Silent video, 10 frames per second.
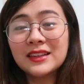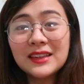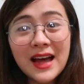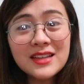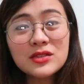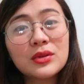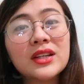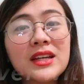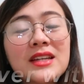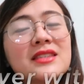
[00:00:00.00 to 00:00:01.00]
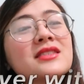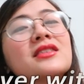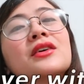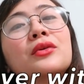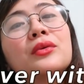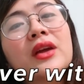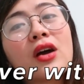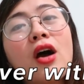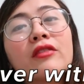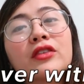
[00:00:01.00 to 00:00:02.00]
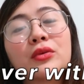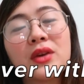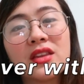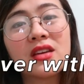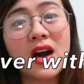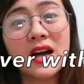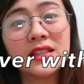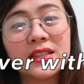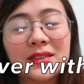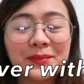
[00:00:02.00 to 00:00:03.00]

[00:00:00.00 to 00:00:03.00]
And the last one is, recover with God.